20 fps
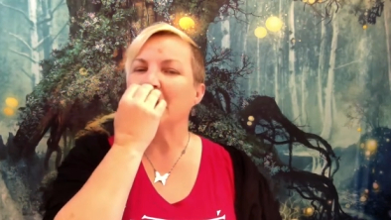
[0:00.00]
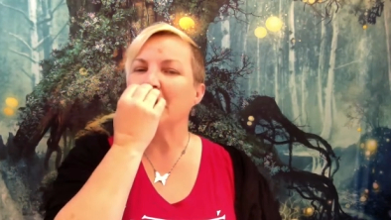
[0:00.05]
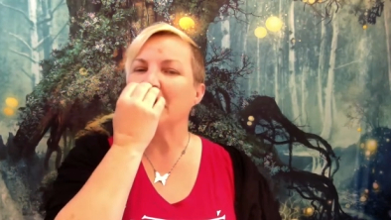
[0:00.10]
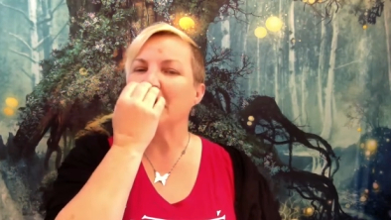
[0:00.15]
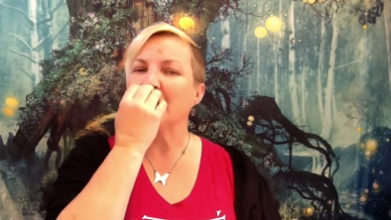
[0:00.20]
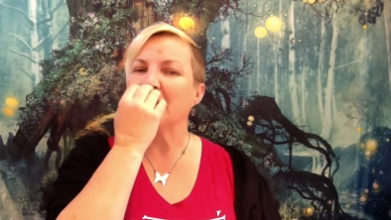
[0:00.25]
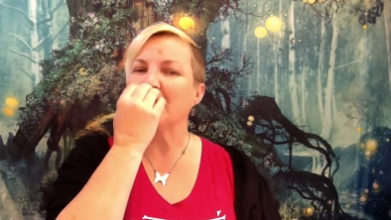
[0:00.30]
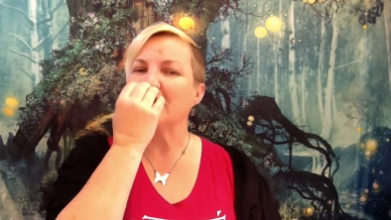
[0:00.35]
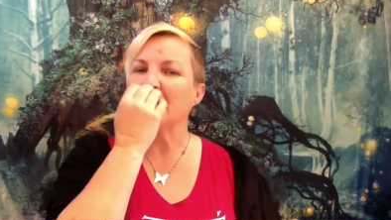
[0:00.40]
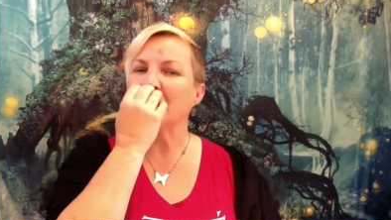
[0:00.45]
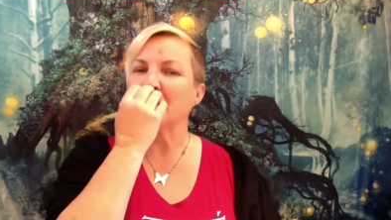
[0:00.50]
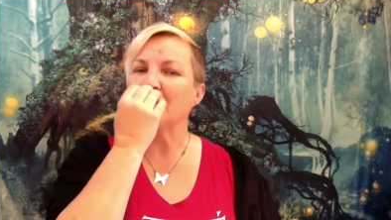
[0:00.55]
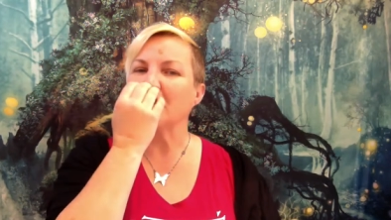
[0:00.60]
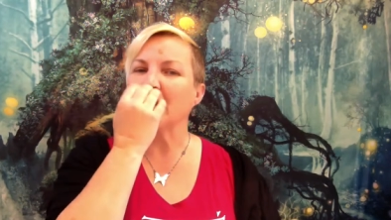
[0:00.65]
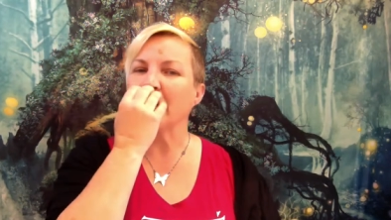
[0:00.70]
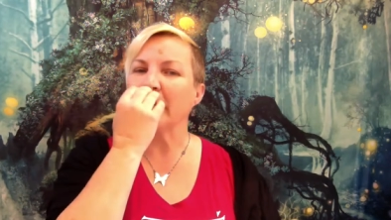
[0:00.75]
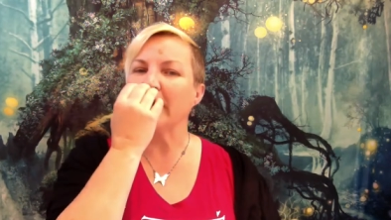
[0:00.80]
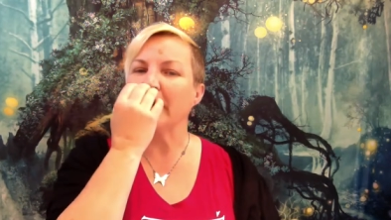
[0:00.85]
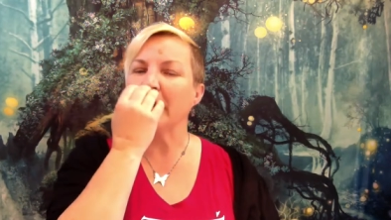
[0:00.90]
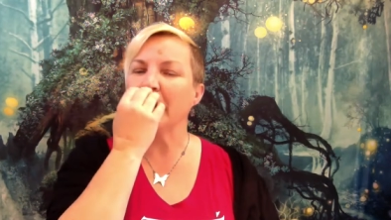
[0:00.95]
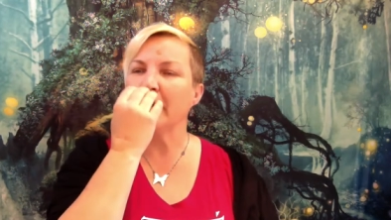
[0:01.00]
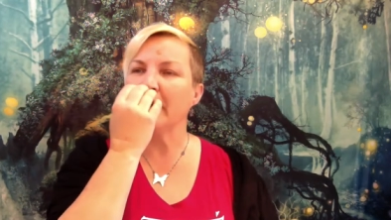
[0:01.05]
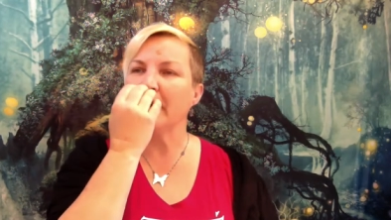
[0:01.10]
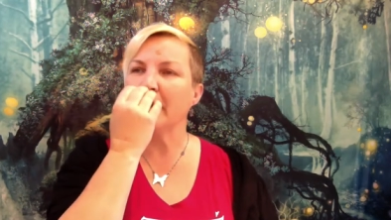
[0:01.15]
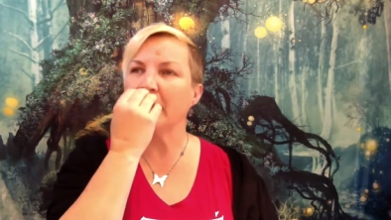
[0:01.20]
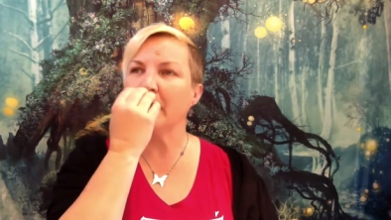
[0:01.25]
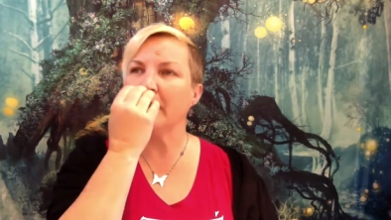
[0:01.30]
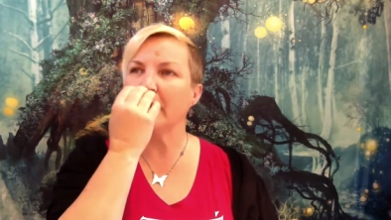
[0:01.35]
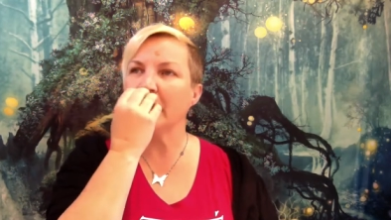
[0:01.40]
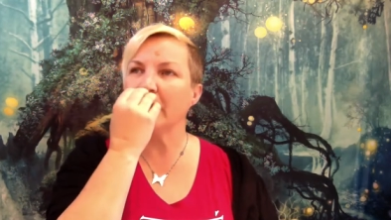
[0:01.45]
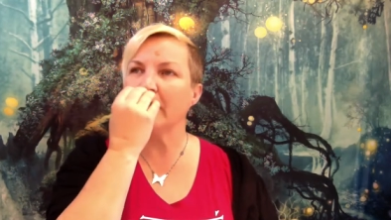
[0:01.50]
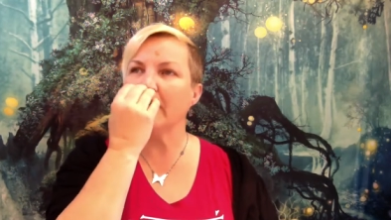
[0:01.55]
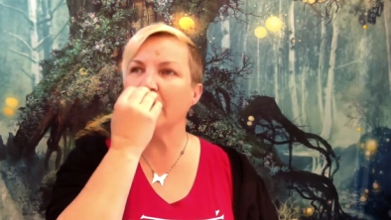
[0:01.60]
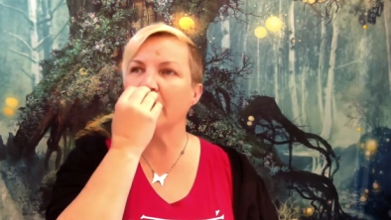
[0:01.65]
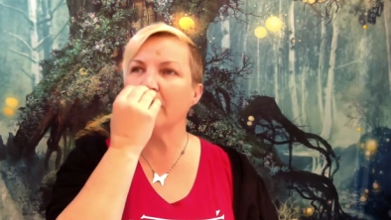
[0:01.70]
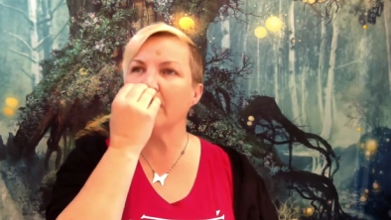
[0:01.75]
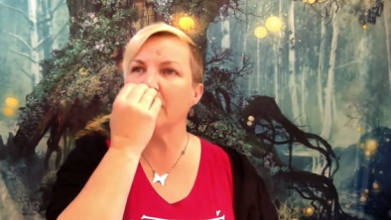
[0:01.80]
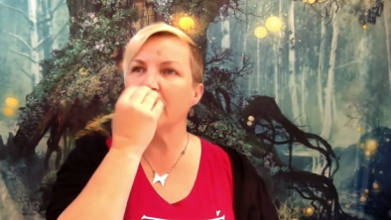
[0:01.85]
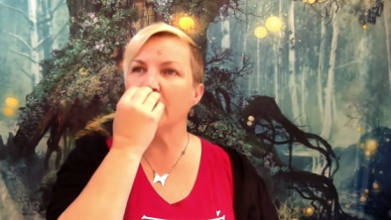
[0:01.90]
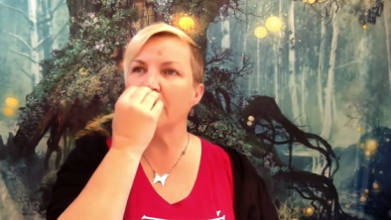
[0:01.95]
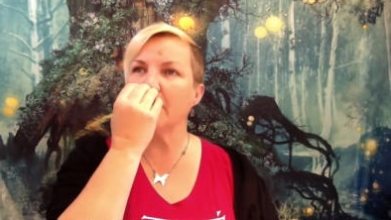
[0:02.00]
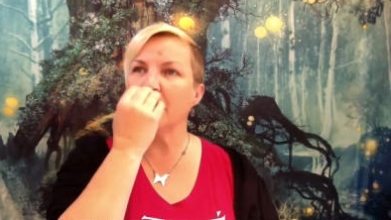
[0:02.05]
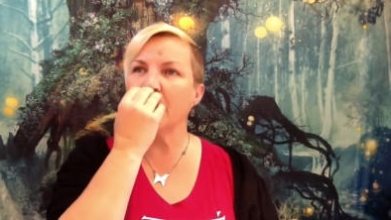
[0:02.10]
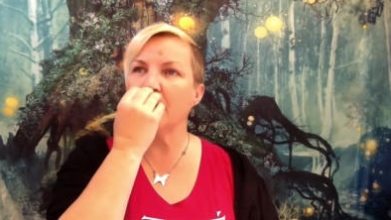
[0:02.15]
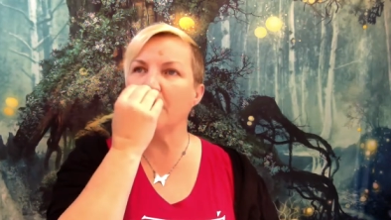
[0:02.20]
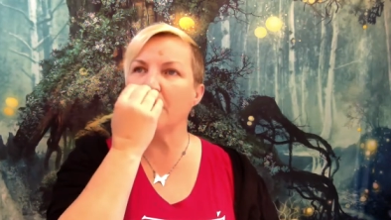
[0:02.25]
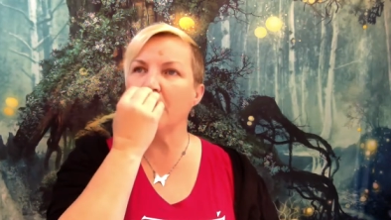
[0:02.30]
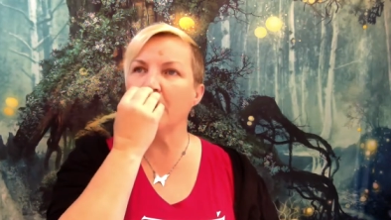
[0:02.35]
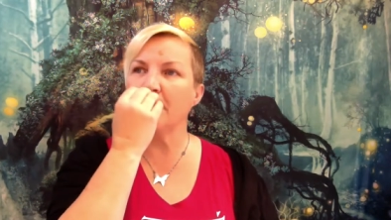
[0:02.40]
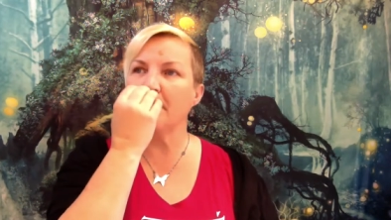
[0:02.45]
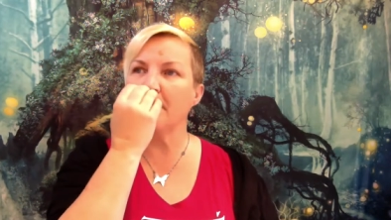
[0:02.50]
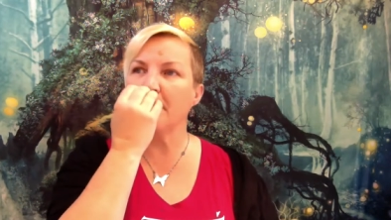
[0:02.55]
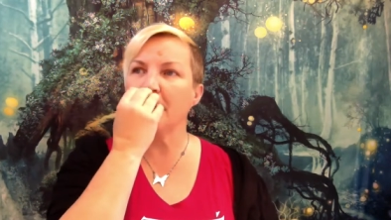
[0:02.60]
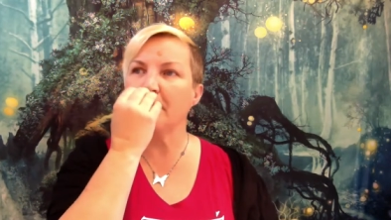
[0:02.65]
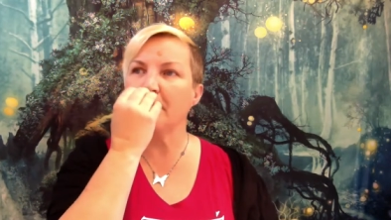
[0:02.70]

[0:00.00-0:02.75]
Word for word: That was a good one. Even though